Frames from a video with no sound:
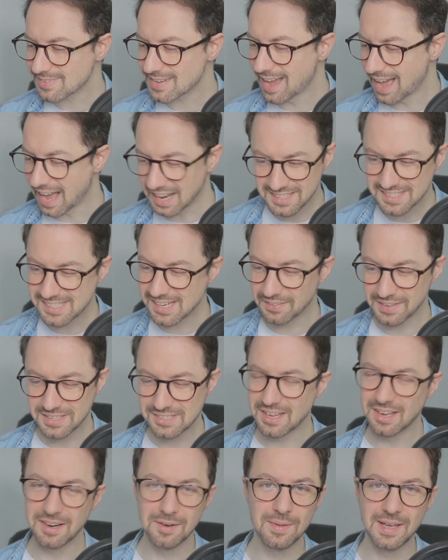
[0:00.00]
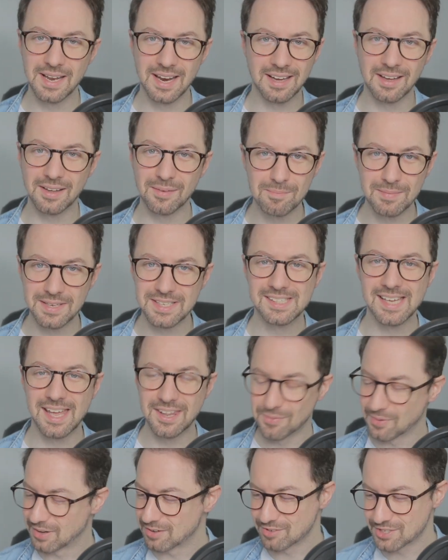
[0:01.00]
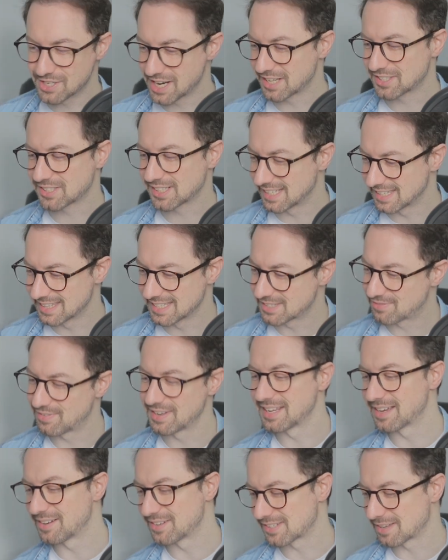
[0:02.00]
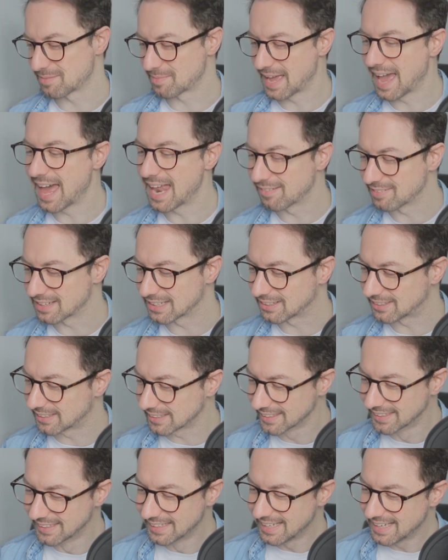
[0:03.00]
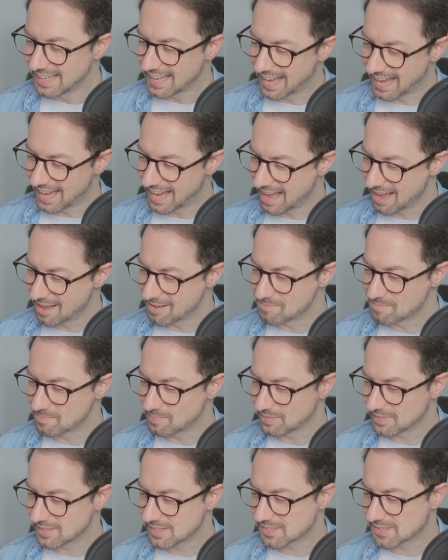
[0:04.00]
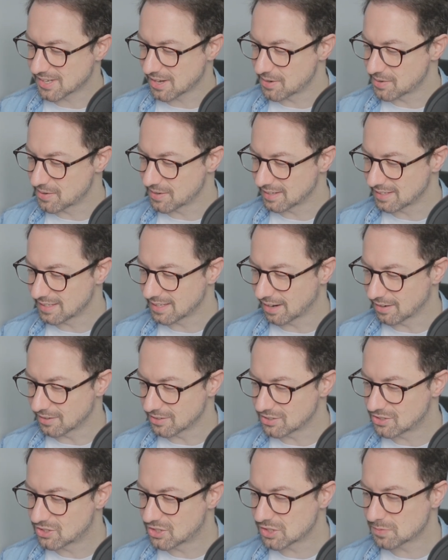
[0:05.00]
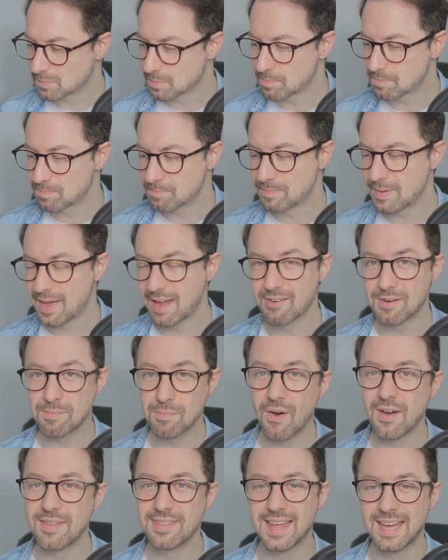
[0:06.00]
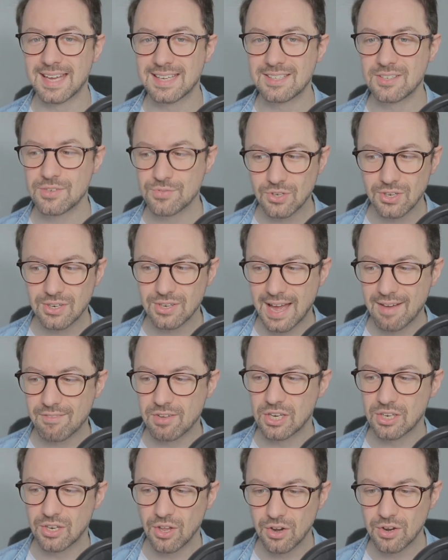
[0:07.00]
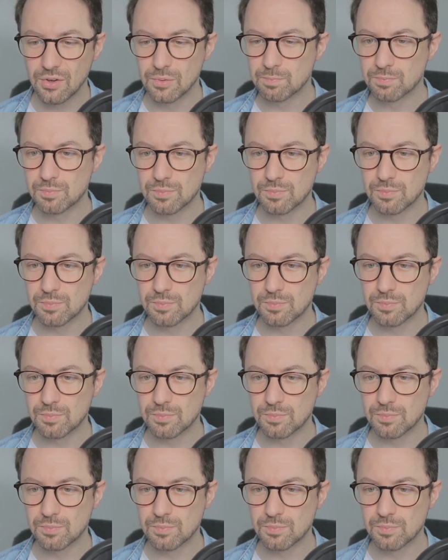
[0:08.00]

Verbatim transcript: I can tell there's going to be, like, a, me saying the word rejection in this video is going to be a hell of a lot. Um, so, you know, just bear in mind that you've got to have a lot of